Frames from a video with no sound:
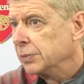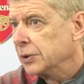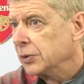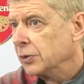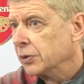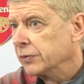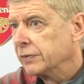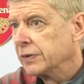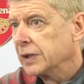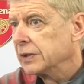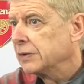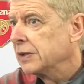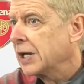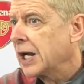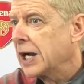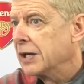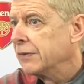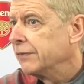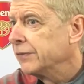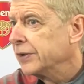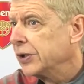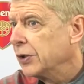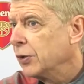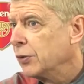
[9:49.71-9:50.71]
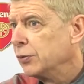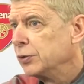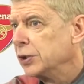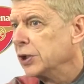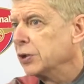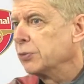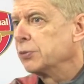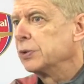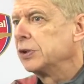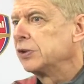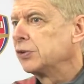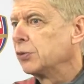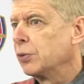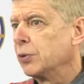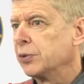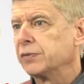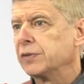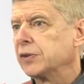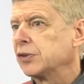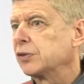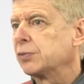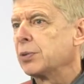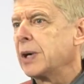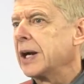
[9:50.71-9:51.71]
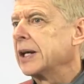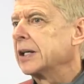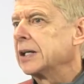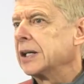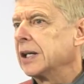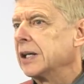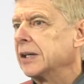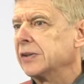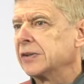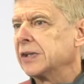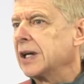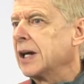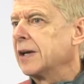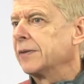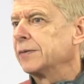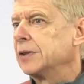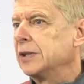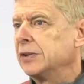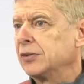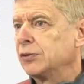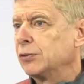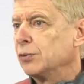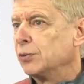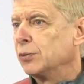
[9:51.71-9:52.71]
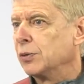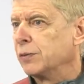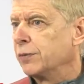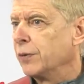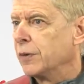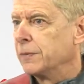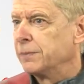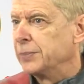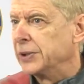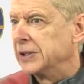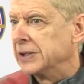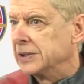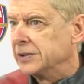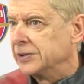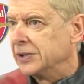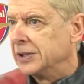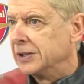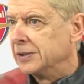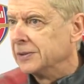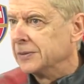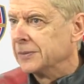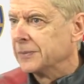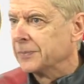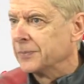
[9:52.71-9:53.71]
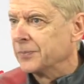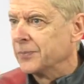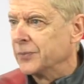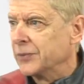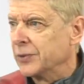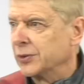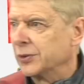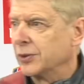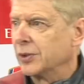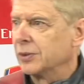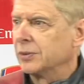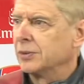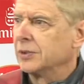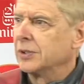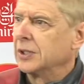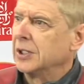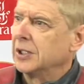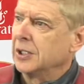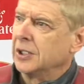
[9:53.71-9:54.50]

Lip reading: because the only resource the striker has after is to look for a penalty, you know.